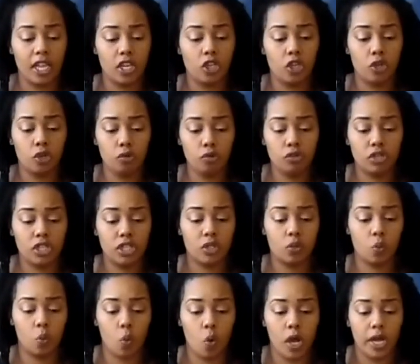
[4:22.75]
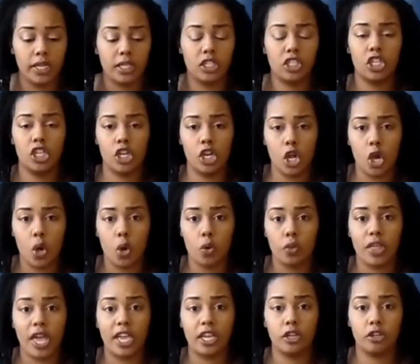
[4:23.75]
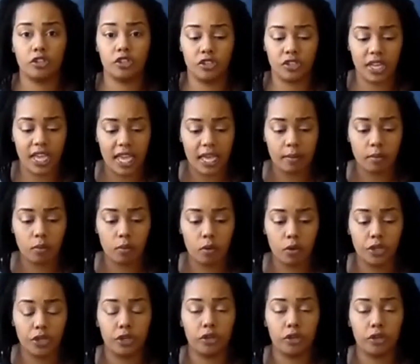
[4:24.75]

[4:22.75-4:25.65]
and you just want to know that you're stable,